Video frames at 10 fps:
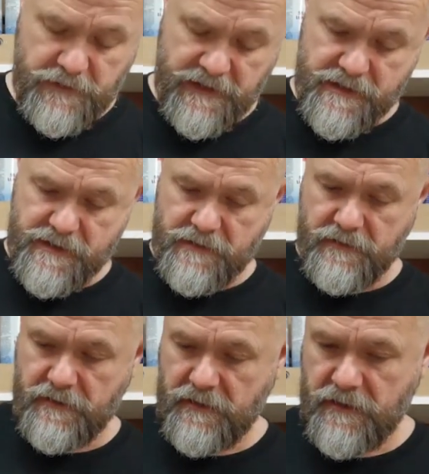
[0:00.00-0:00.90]
place,
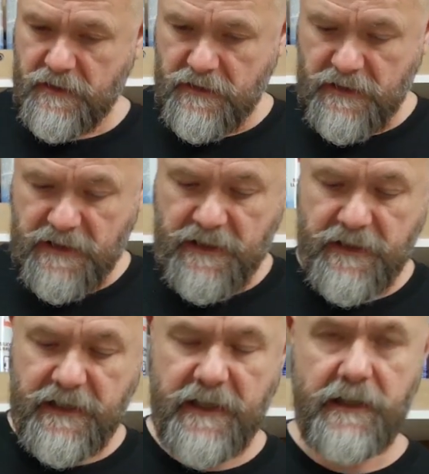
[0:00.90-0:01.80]

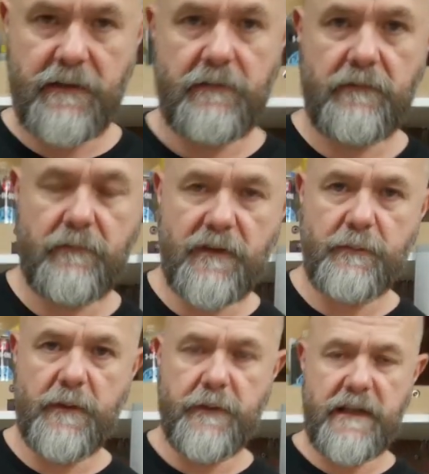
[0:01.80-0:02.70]
and then
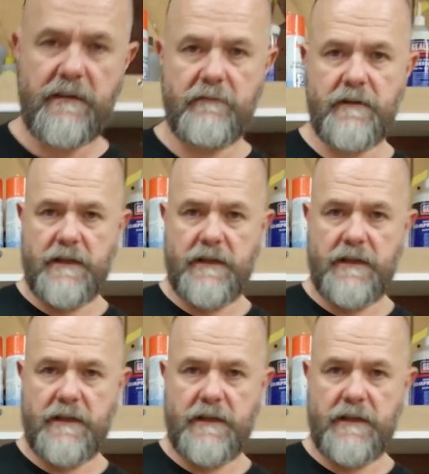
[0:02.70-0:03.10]
with maybe